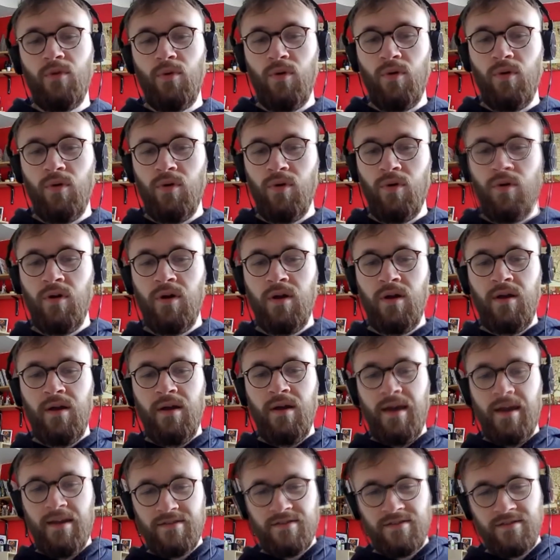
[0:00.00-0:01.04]
or
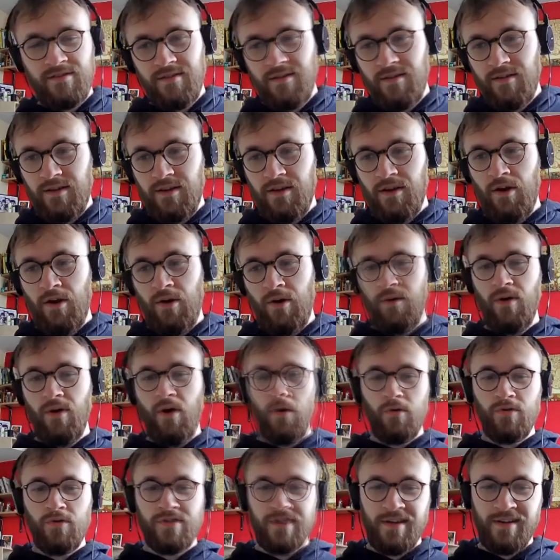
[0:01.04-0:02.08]
it's, you know,
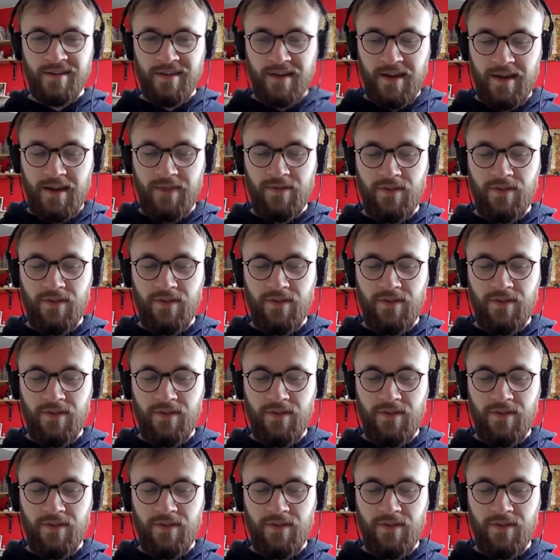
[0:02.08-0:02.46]
OCD.